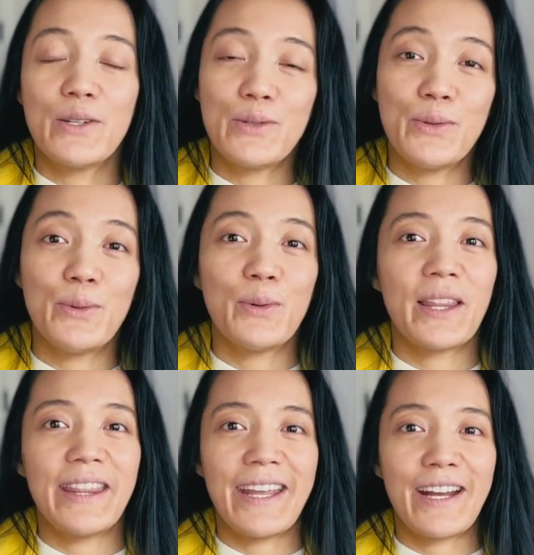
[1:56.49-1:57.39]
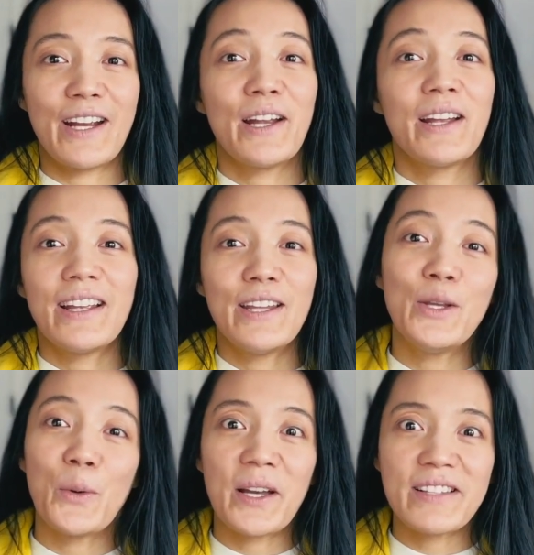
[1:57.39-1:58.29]
to their
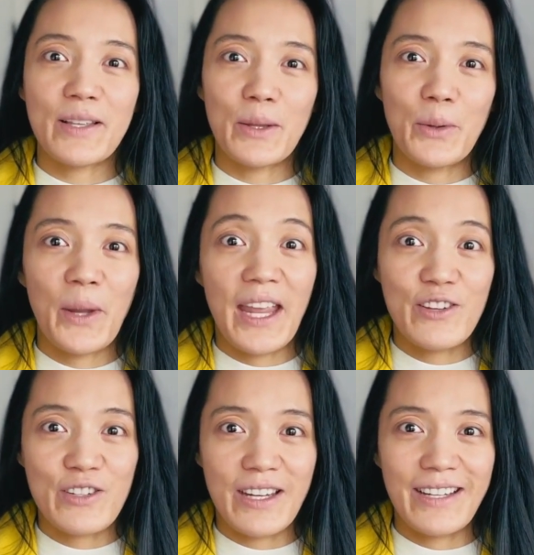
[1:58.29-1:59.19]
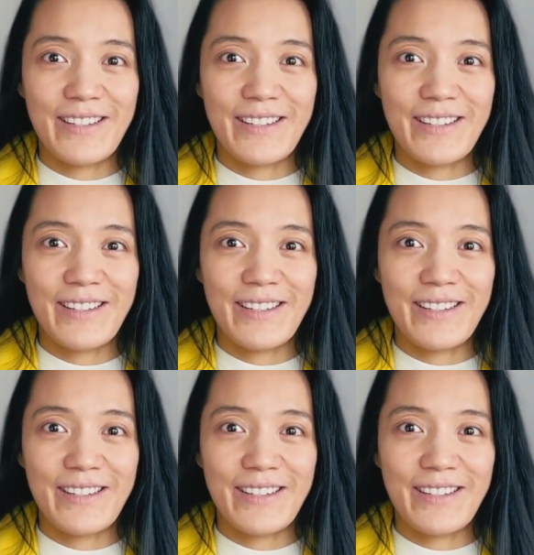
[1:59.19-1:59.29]
US location.